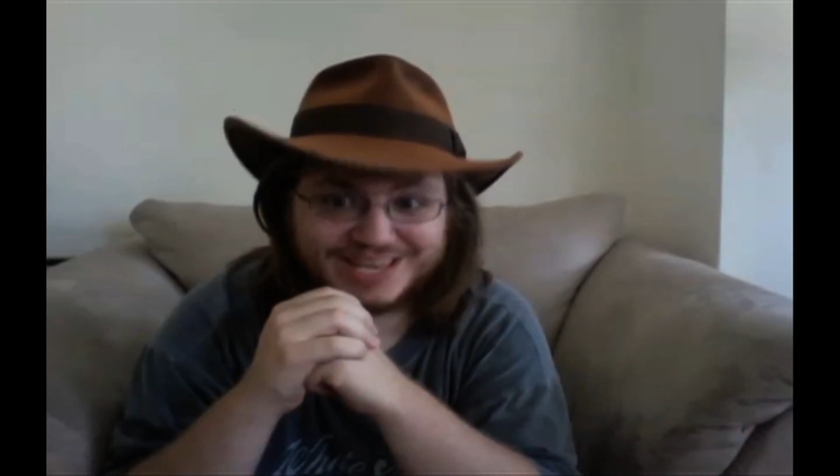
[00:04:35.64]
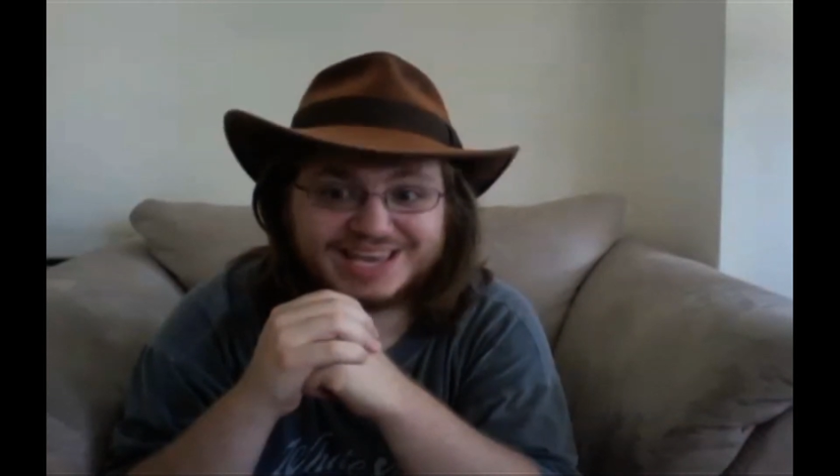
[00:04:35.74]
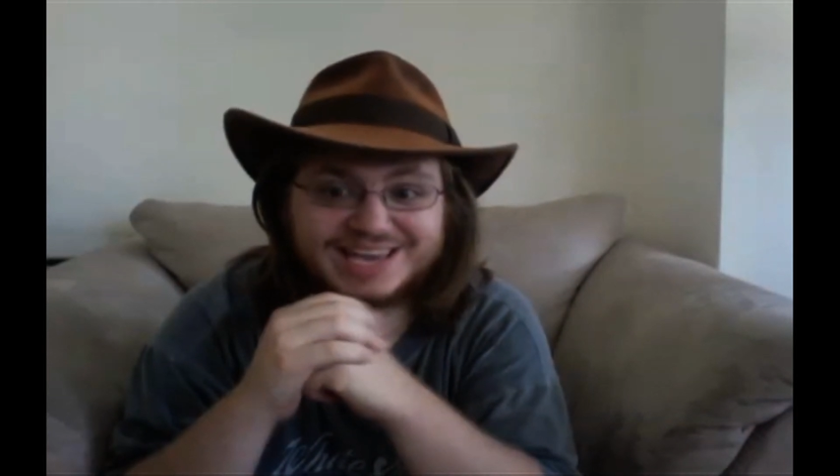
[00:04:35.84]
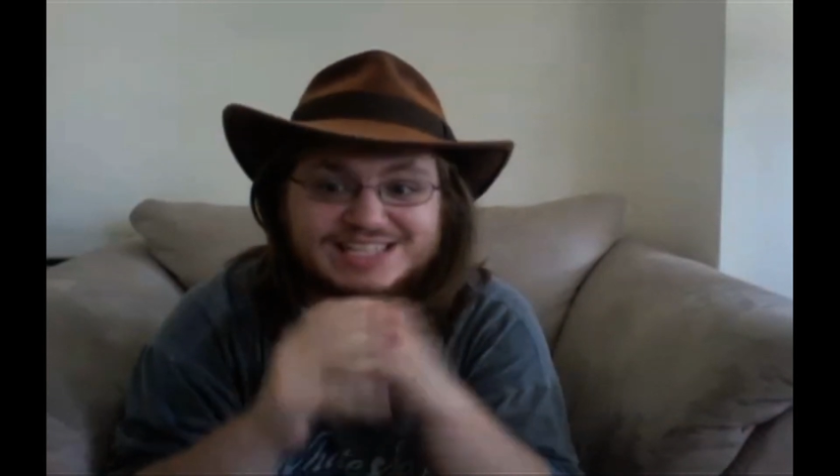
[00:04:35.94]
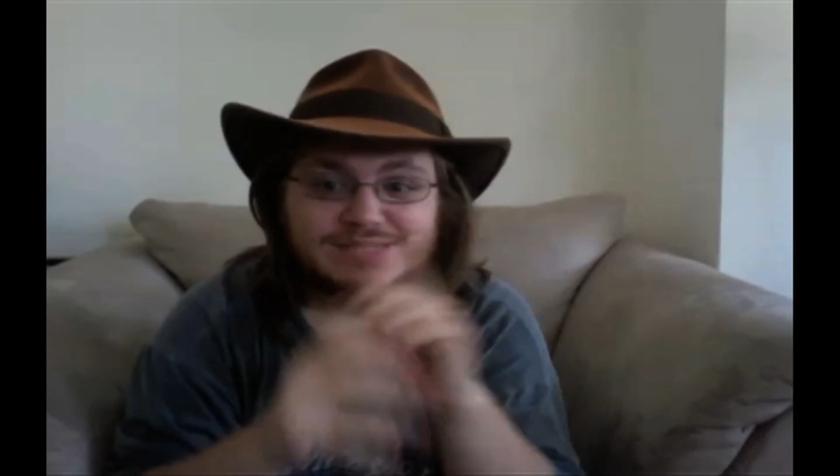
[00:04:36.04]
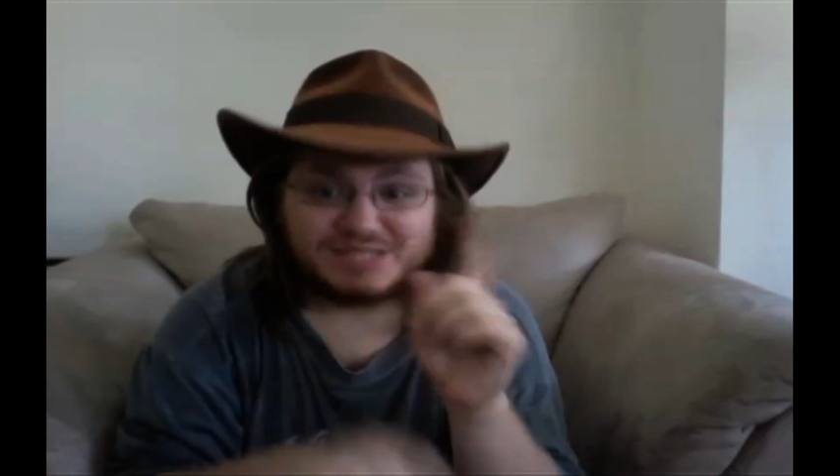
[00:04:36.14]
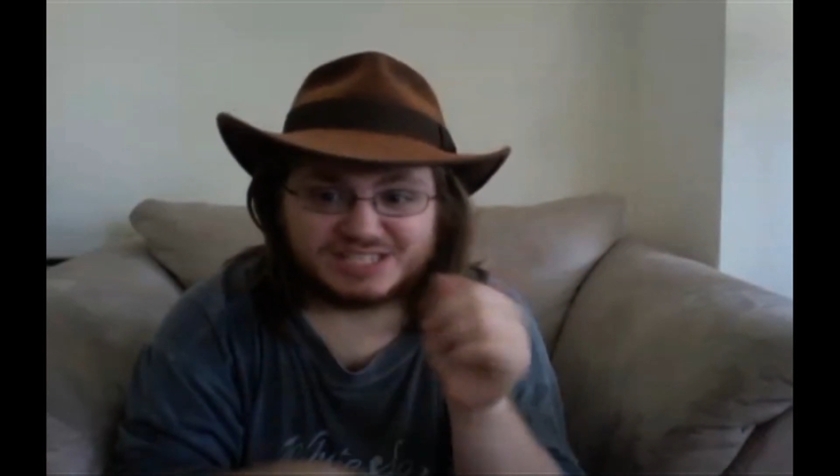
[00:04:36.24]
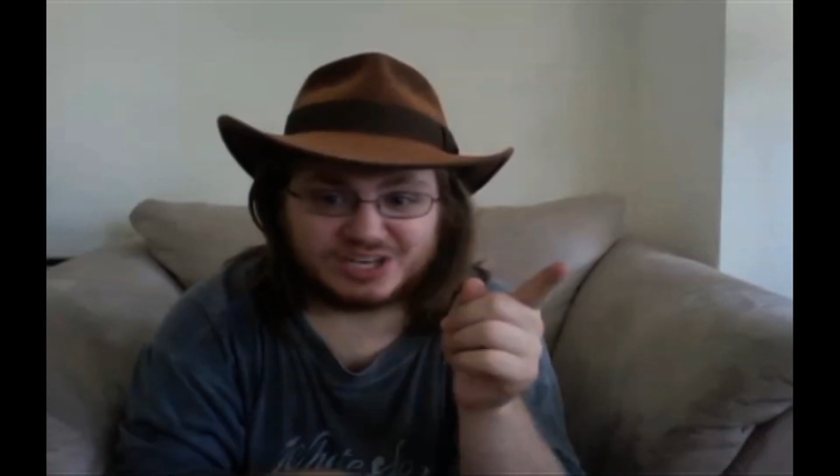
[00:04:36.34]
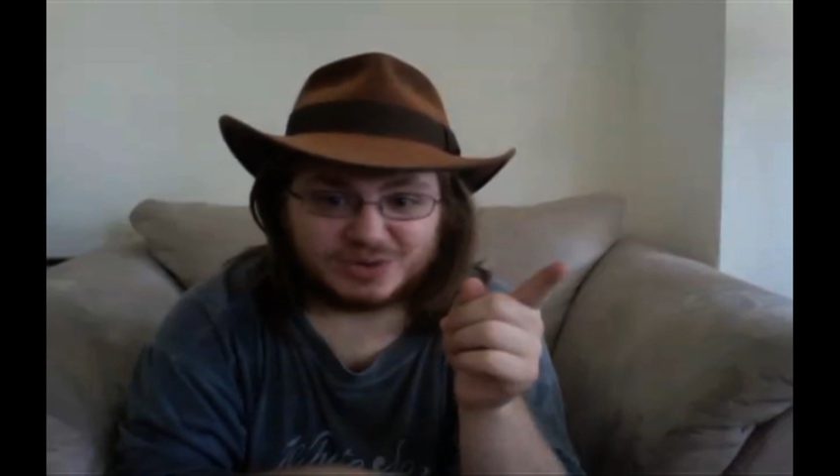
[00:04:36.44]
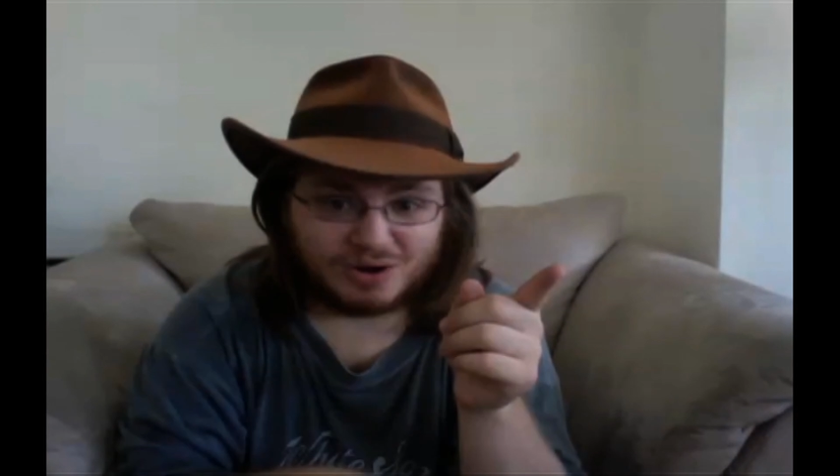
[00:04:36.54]
It's
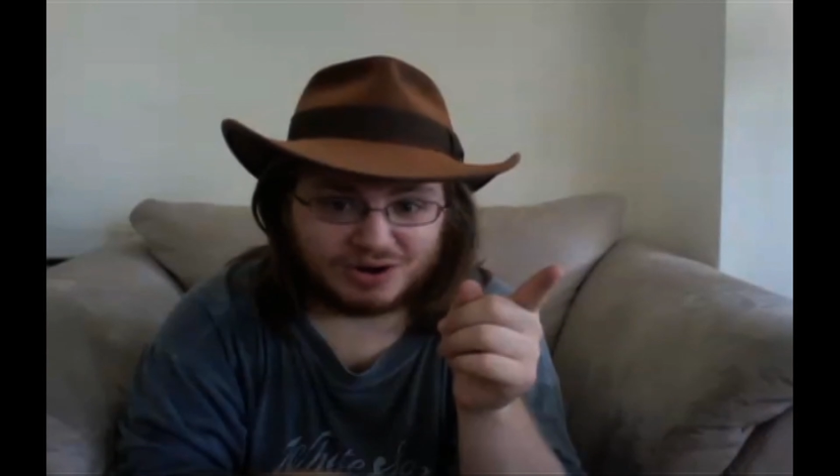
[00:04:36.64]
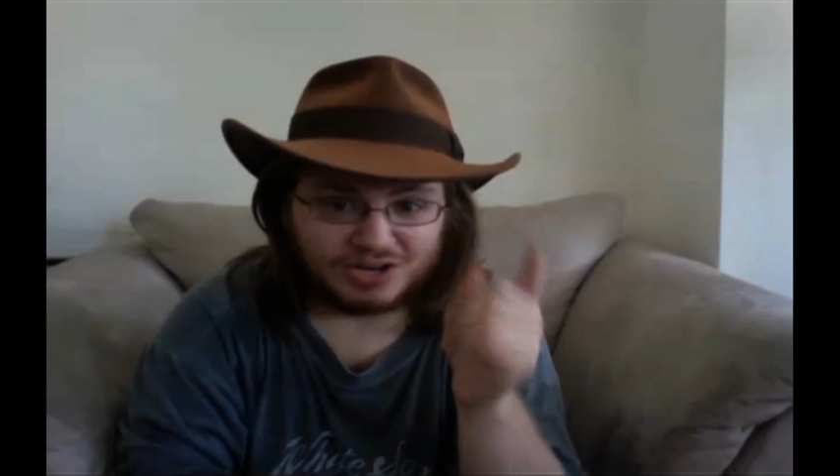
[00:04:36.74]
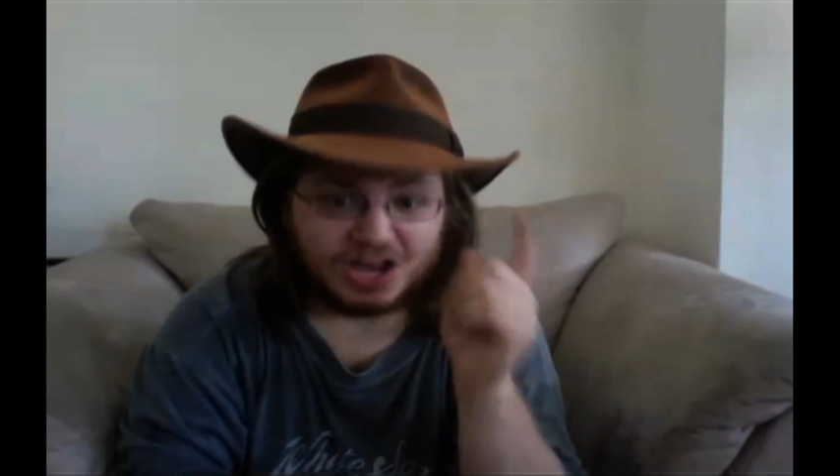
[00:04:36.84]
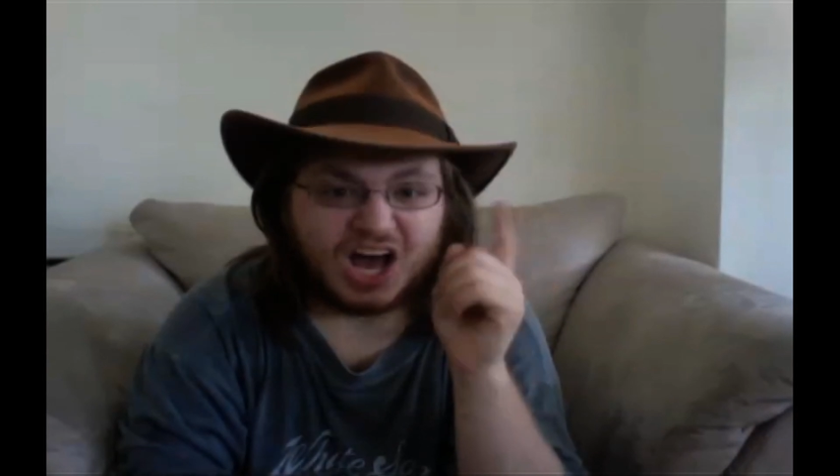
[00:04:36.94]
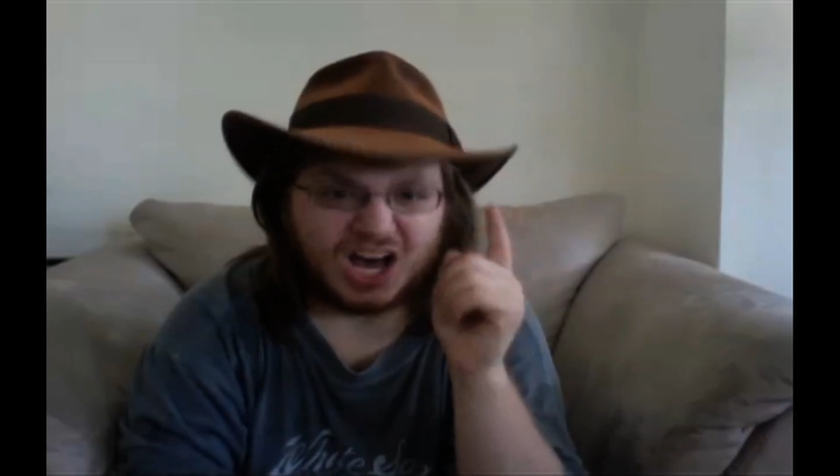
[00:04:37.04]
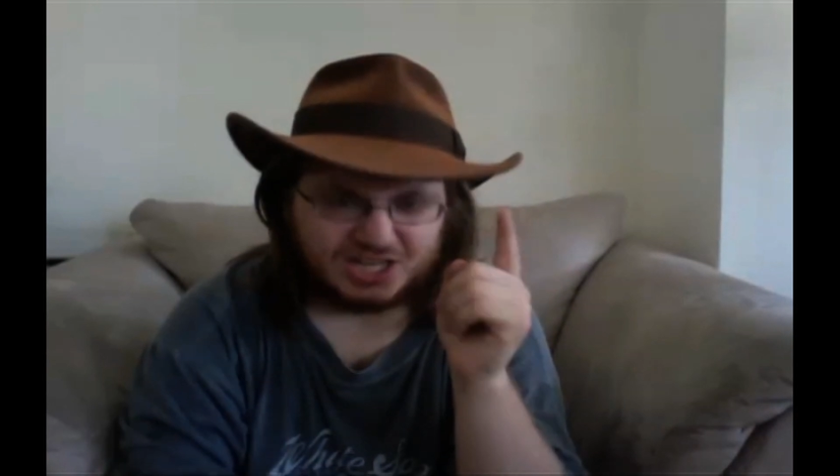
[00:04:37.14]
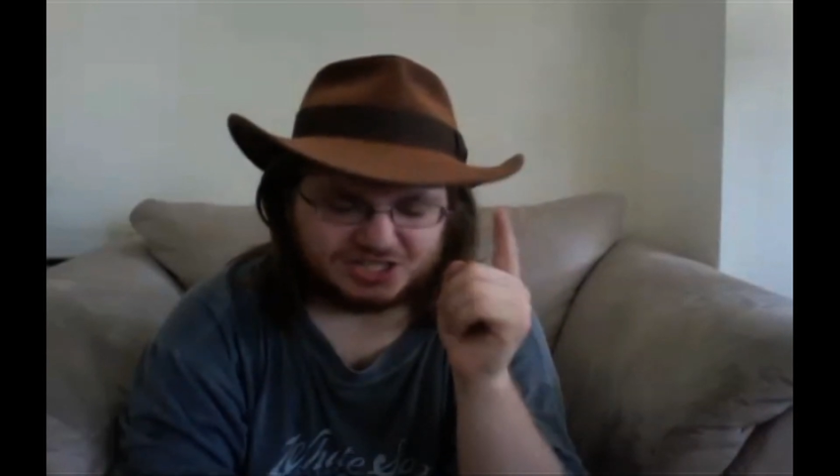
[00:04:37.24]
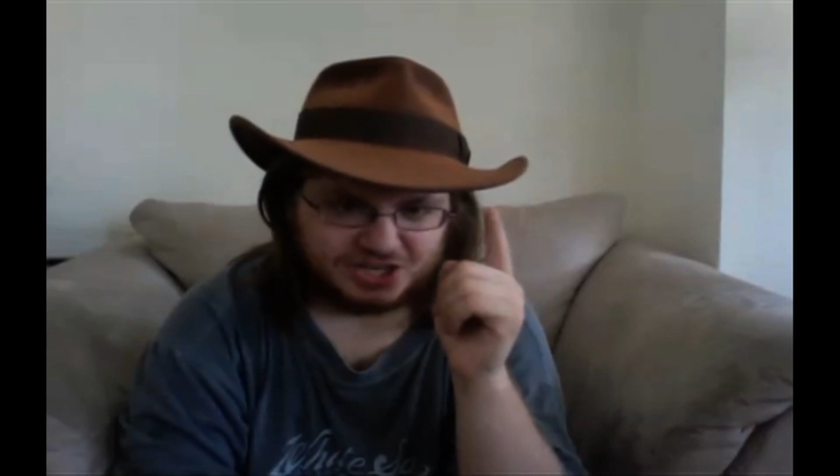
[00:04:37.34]
missing your mark on